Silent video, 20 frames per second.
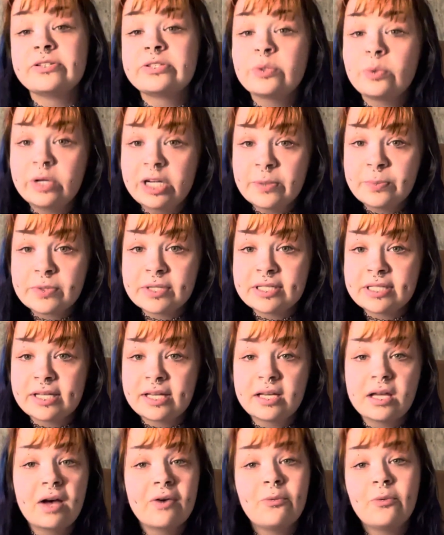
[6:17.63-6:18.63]

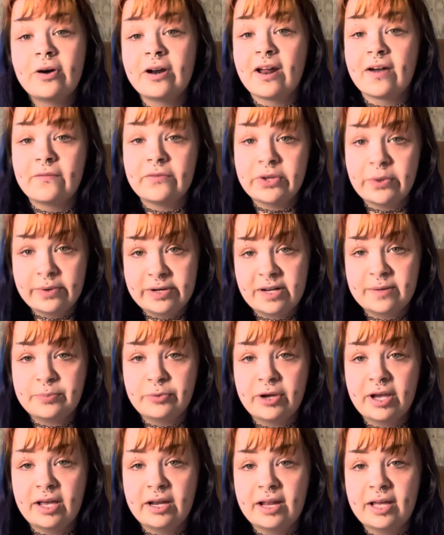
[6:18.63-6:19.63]
20% of whatever you end up
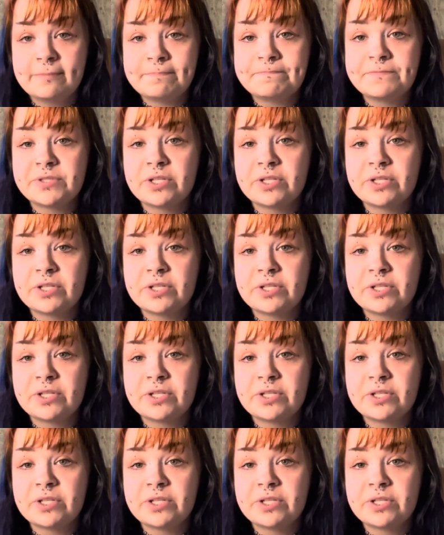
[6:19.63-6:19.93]
bringing in.